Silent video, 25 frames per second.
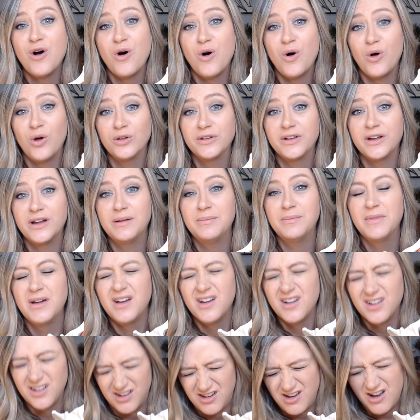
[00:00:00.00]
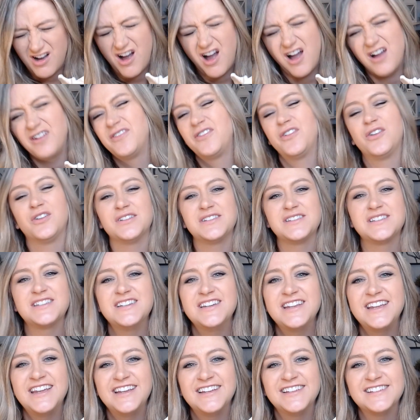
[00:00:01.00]
hold them, cough or
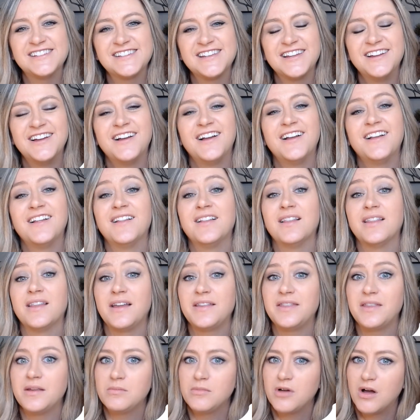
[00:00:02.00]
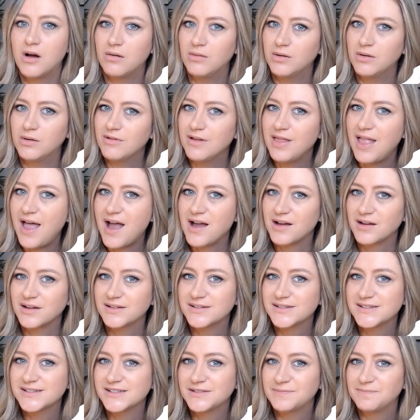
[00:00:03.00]
sneeze, let them go and
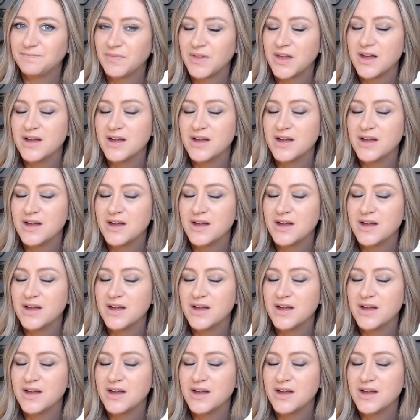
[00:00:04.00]
relax.